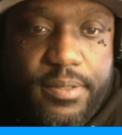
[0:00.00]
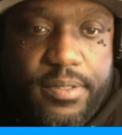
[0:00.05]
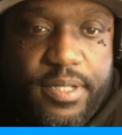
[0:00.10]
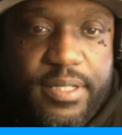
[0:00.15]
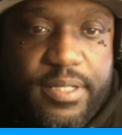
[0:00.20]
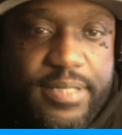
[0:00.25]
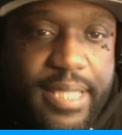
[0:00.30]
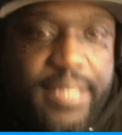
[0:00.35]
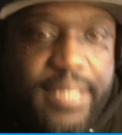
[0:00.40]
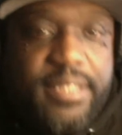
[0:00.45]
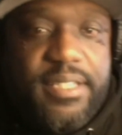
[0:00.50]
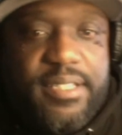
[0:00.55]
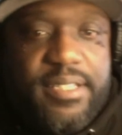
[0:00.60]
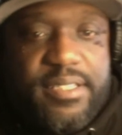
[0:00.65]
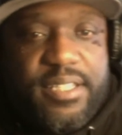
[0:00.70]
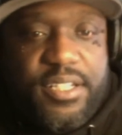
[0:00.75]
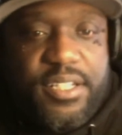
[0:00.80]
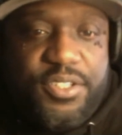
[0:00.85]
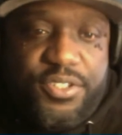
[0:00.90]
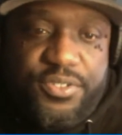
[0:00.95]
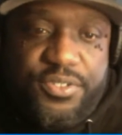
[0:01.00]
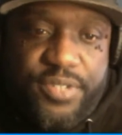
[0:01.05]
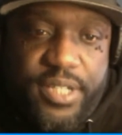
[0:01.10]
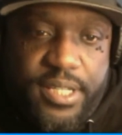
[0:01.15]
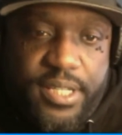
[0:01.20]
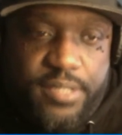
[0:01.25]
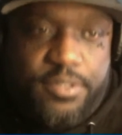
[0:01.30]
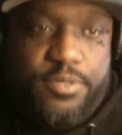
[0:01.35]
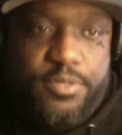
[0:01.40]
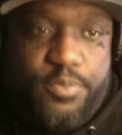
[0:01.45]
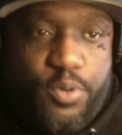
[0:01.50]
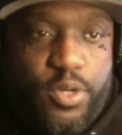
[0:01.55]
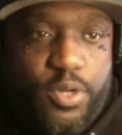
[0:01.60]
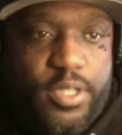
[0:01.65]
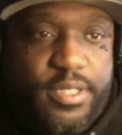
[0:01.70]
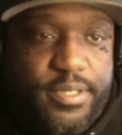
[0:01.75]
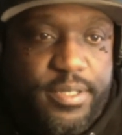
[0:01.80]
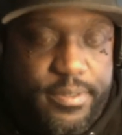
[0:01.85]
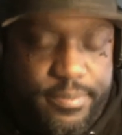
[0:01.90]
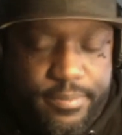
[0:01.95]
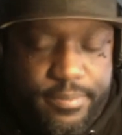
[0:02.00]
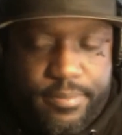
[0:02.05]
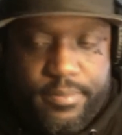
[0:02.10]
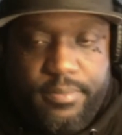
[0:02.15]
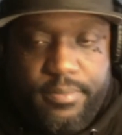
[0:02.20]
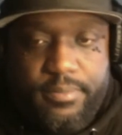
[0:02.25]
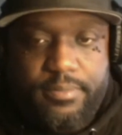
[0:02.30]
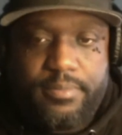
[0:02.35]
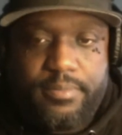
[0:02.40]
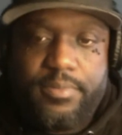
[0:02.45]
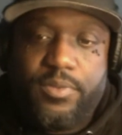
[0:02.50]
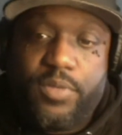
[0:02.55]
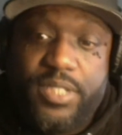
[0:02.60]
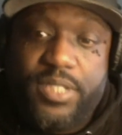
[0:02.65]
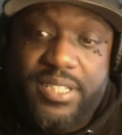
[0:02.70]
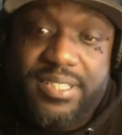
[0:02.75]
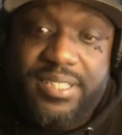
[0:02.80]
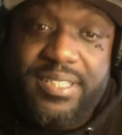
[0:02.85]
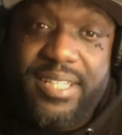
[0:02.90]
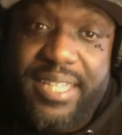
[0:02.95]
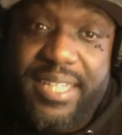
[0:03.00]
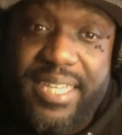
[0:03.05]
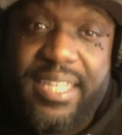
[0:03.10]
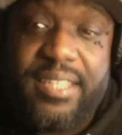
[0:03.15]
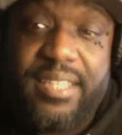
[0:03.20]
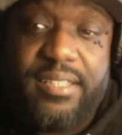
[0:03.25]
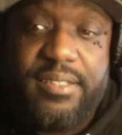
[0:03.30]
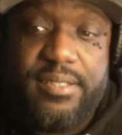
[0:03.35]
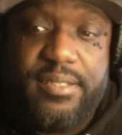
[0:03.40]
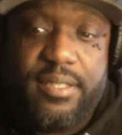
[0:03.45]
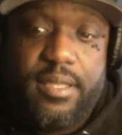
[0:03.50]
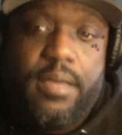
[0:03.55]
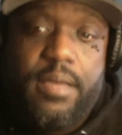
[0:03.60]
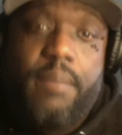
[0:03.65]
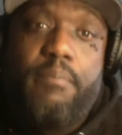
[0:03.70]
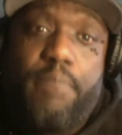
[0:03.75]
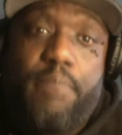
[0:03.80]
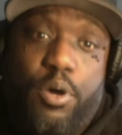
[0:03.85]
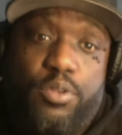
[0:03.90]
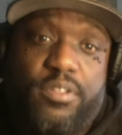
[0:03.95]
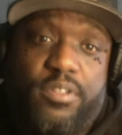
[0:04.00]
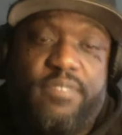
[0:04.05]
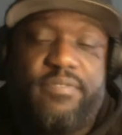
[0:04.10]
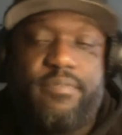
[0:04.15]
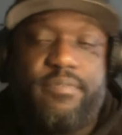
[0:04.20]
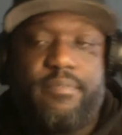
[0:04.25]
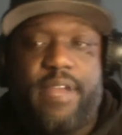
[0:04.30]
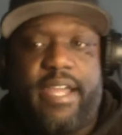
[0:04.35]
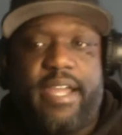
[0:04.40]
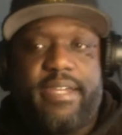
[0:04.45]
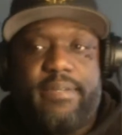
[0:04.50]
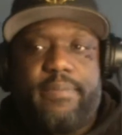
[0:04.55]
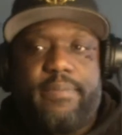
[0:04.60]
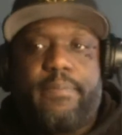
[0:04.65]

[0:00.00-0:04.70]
deadliest injury in sports, which is the Achilles, both of them, right?